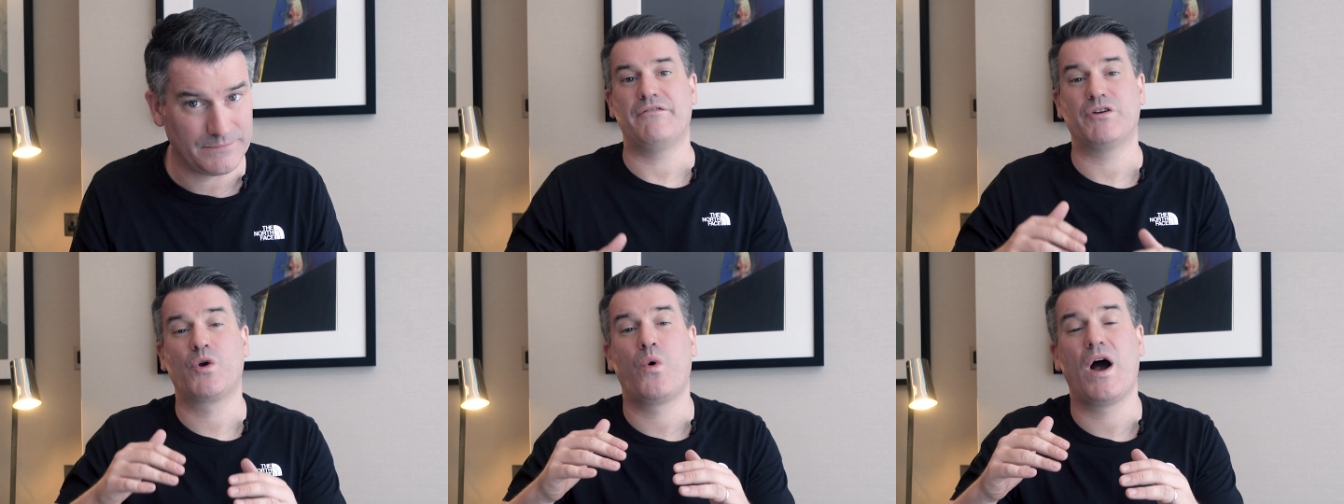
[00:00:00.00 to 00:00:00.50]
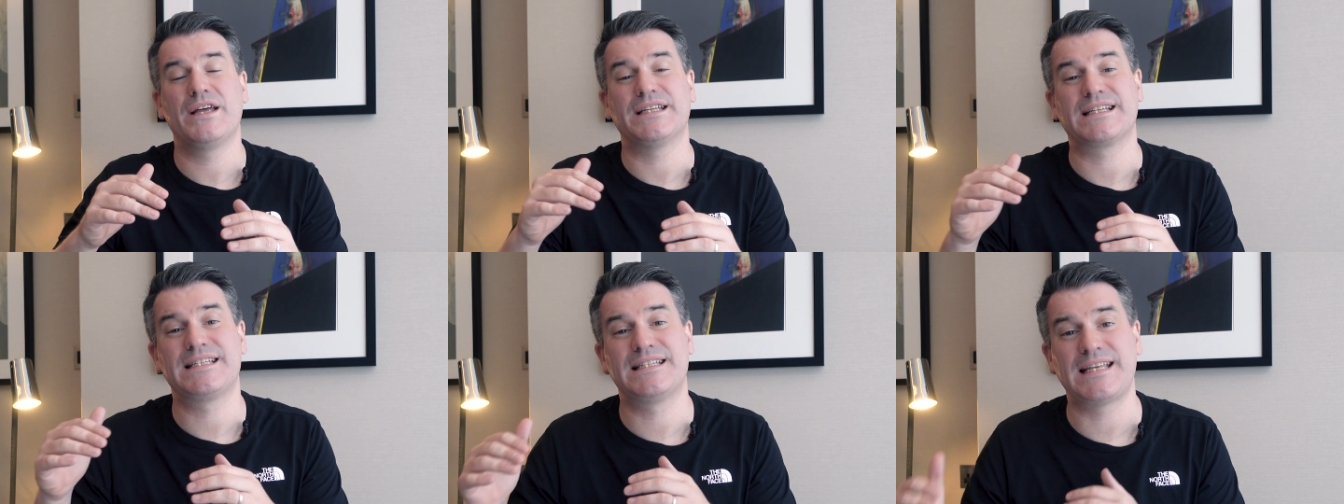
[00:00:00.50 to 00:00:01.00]
It requires
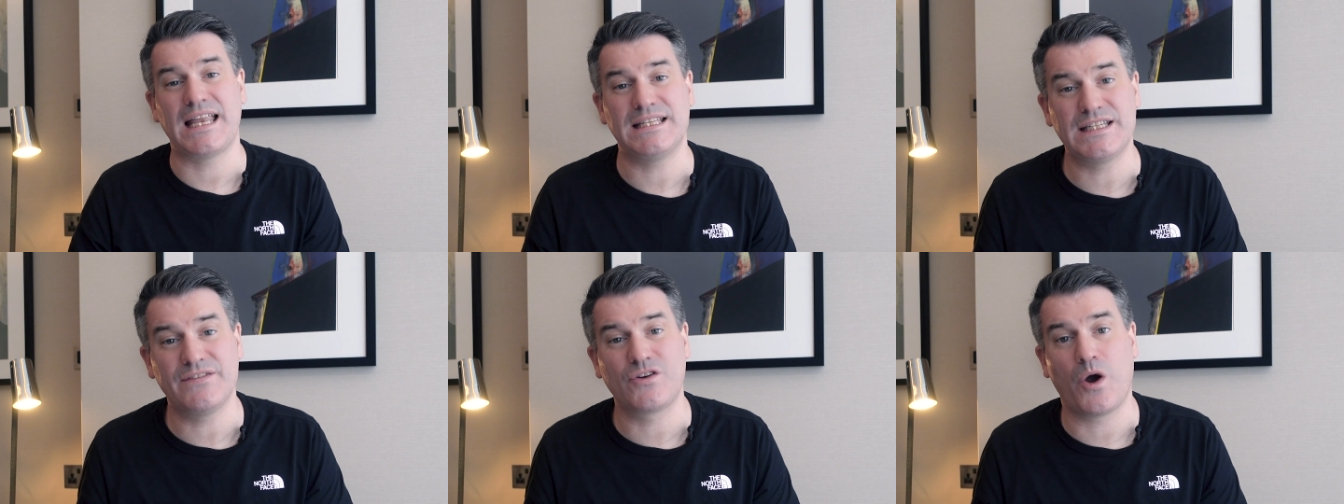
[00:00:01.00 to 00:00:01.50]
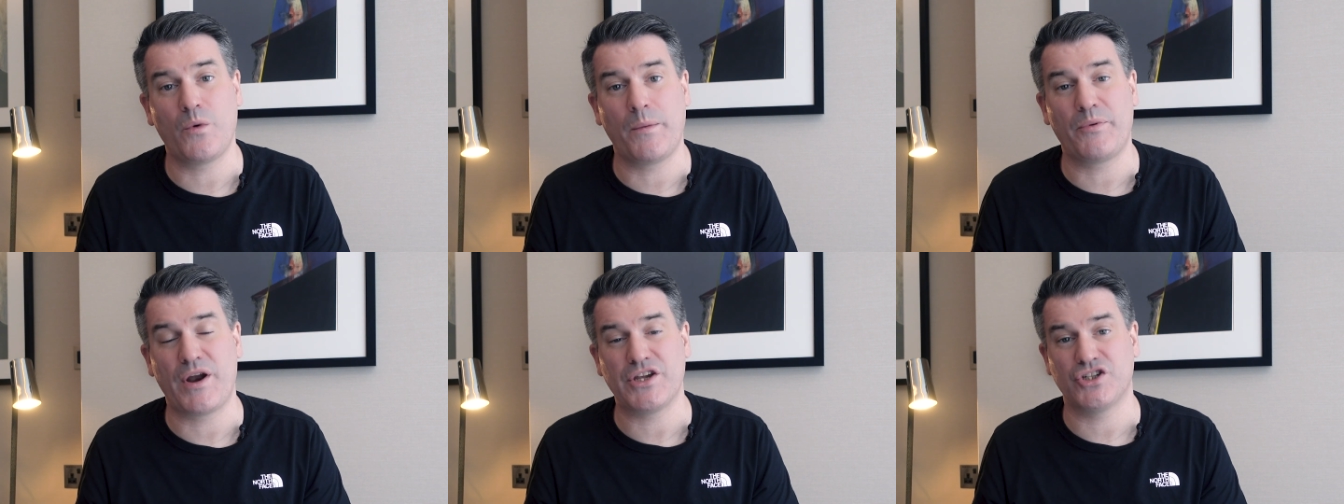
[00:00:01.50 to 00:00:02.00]
extensive
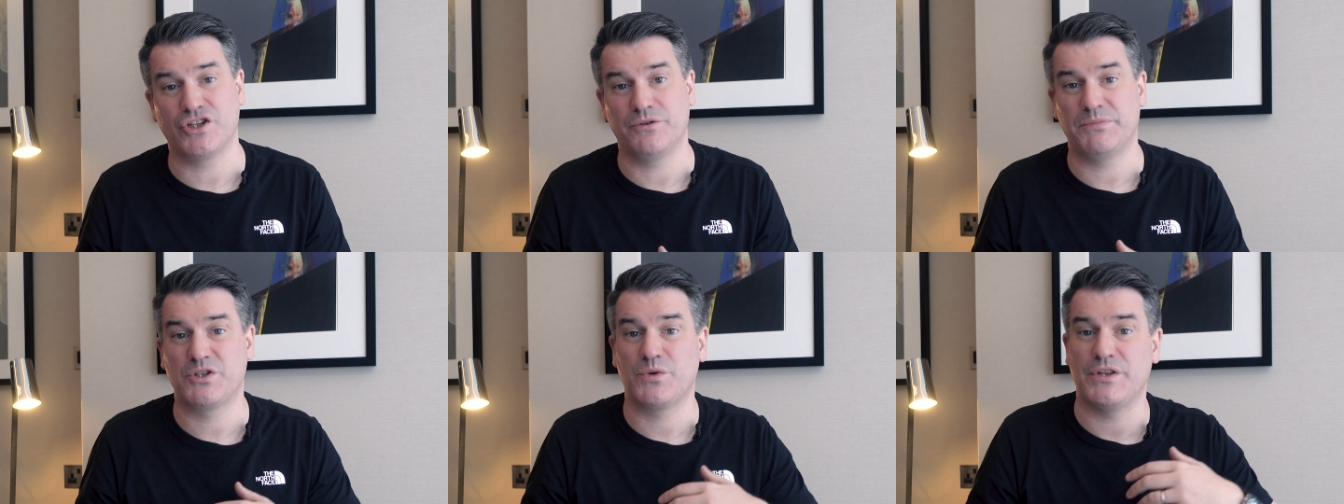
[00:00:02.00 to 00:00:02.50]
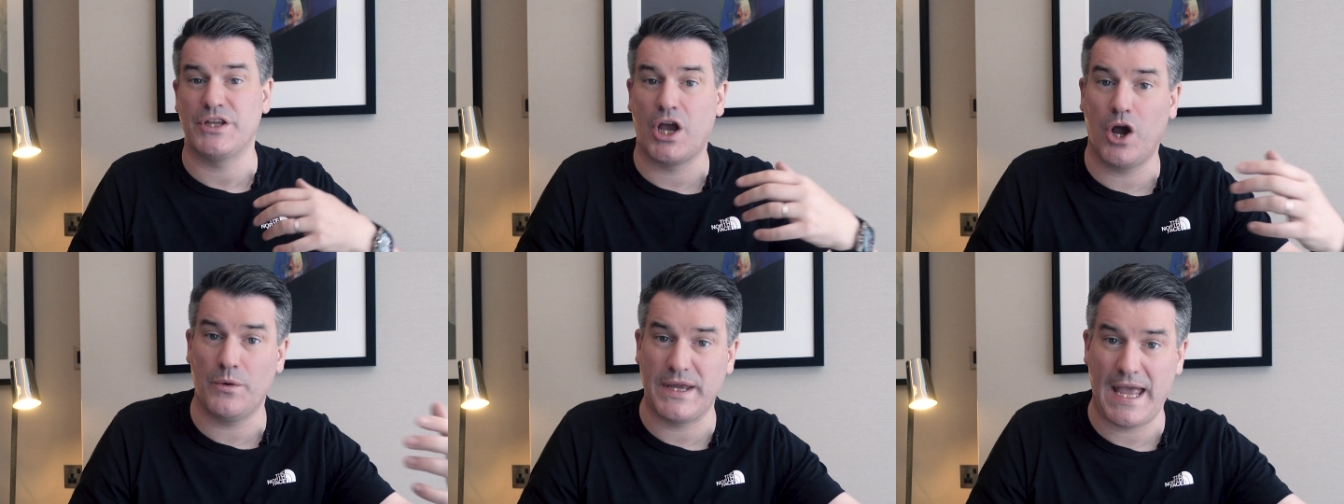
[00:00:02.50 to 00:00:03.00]
cooperation between the
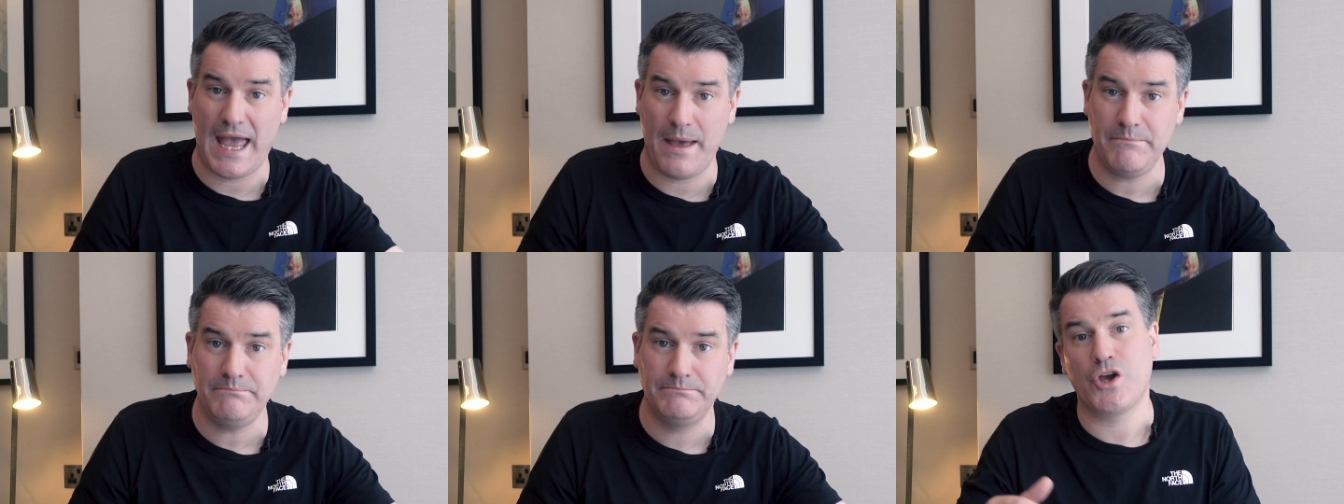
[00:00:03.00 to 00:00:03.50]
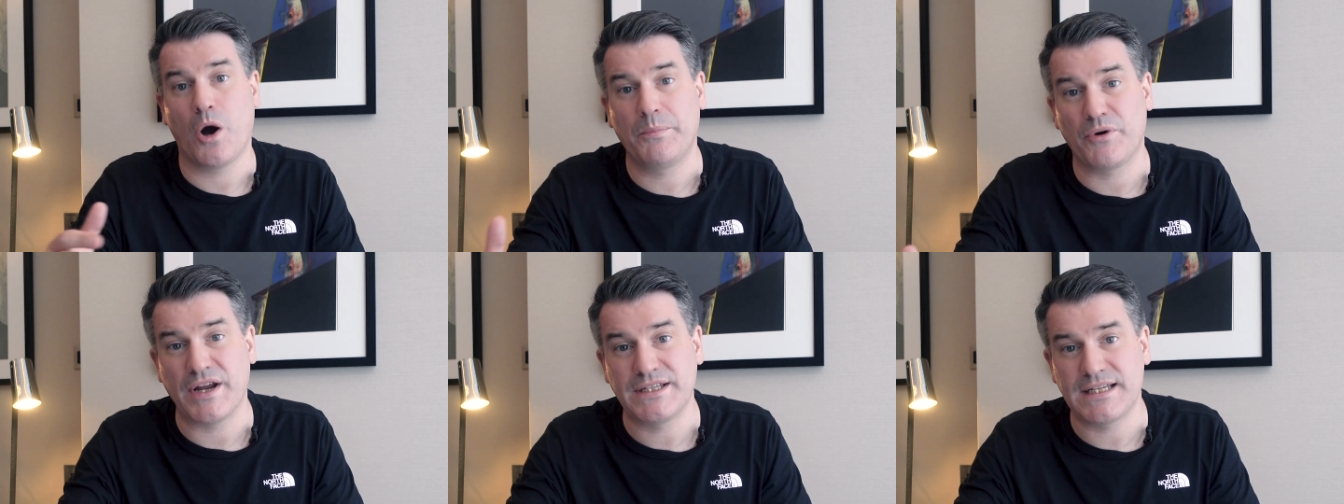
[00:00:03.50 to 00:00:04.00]
OEM, the
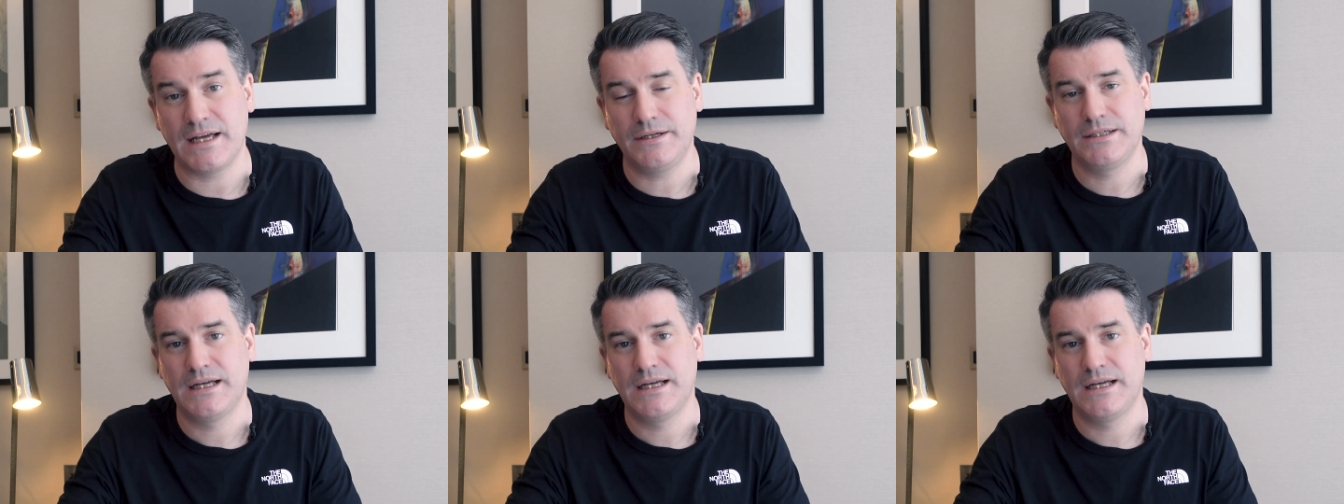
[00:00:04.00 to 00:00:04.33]
operator,